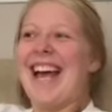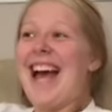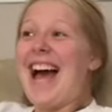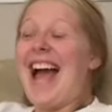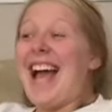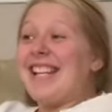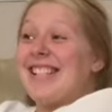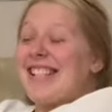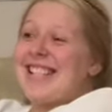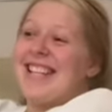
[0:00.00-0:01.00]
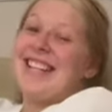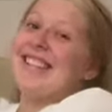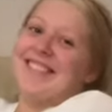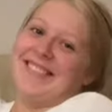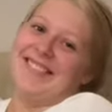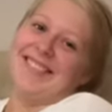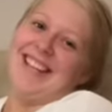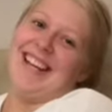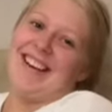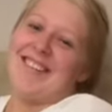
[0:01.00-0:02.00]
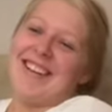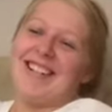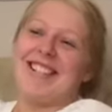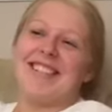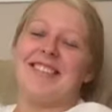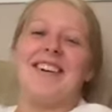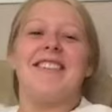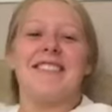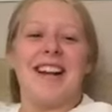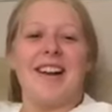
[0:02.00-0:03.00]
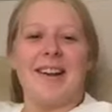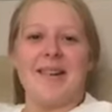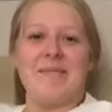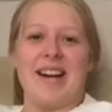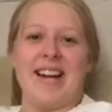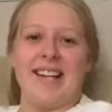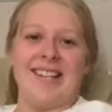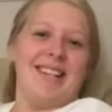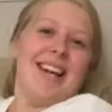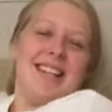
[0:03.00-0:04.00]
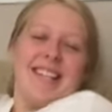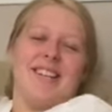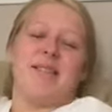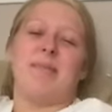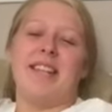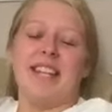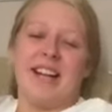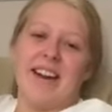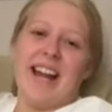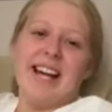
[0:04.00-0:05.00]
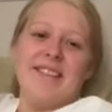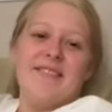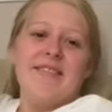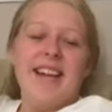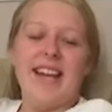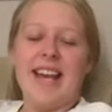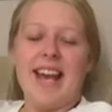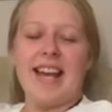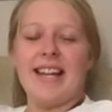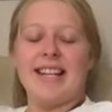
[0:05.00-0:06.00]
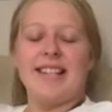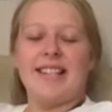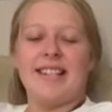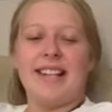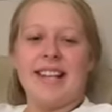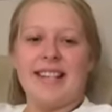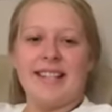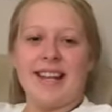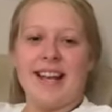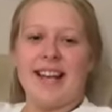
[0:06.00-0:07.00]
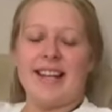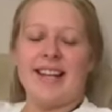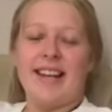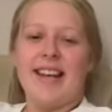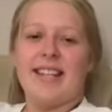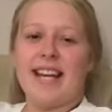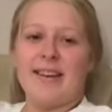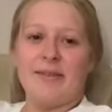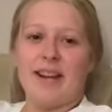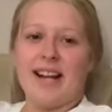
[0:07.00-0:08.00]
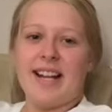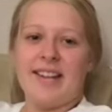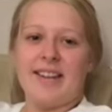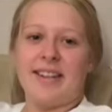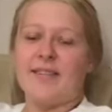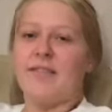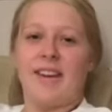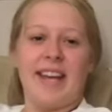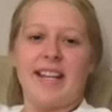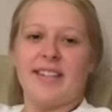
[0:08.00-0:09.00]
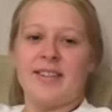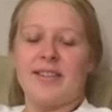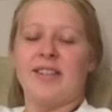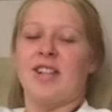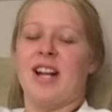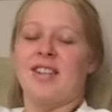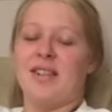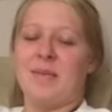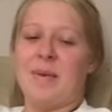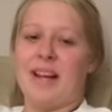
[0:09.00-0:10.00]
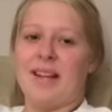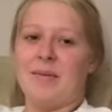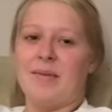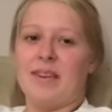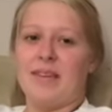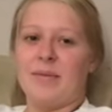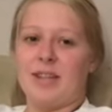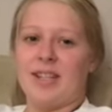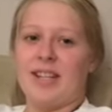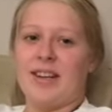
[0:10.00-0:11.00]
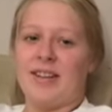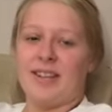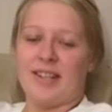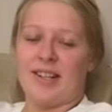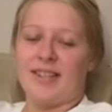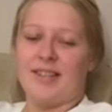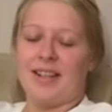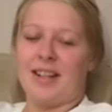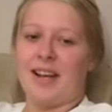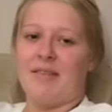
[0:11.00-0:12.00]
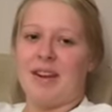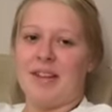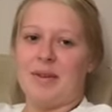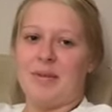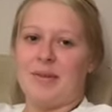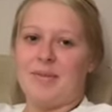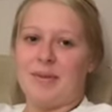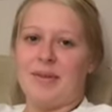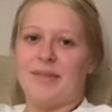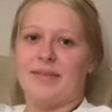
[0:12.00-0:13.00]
I actually do. Well, it's a quote that I heard by, I think it's Billy Graham. And he said that we're not here to convict or judge anybody. We're just here on this earth to love other people.